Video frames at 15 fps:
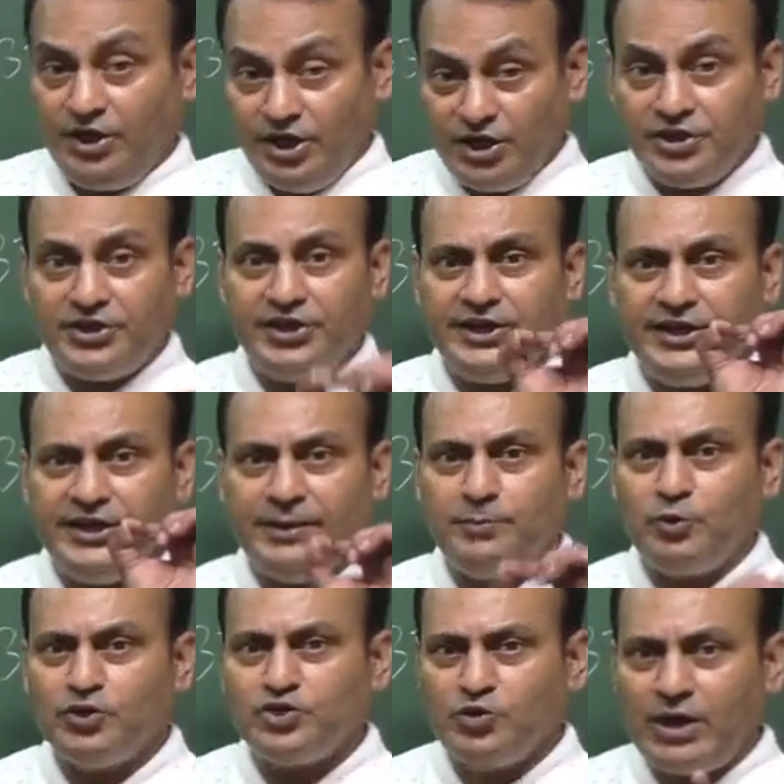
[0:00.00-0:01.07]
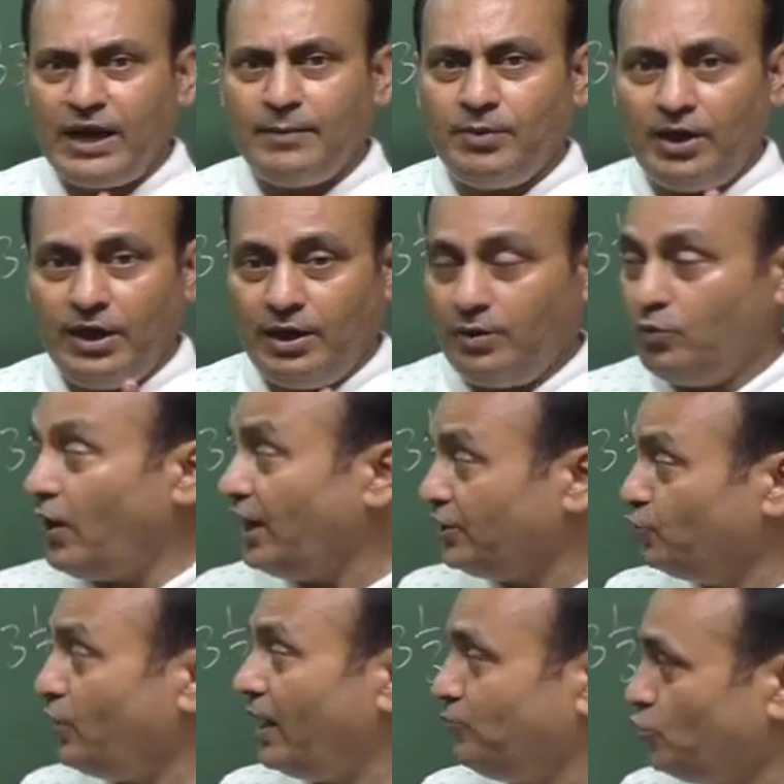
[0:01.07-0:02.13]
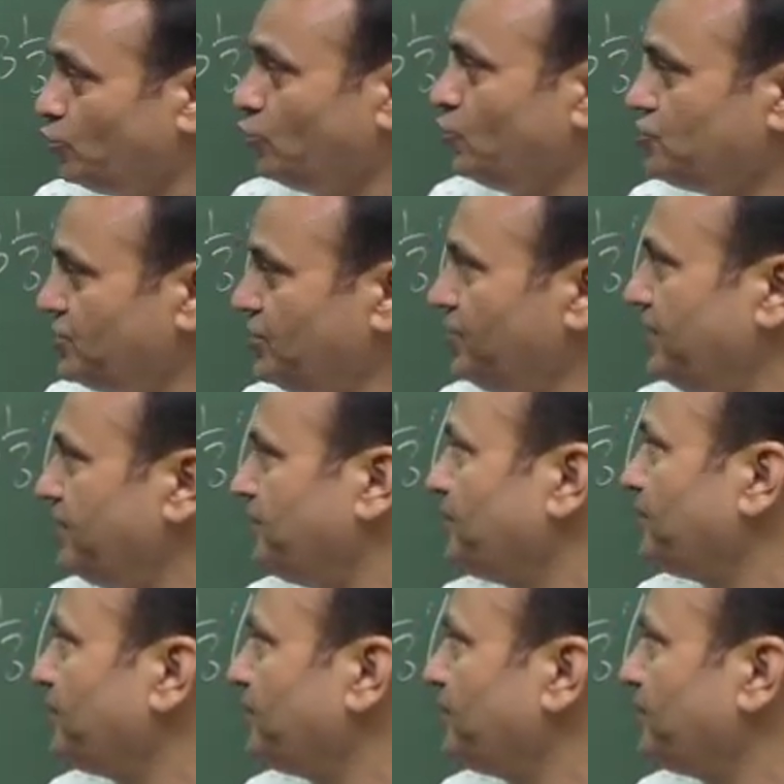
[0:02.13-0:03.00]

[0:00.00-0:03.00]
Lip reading: In tricky approach, you have what you have to do. See here.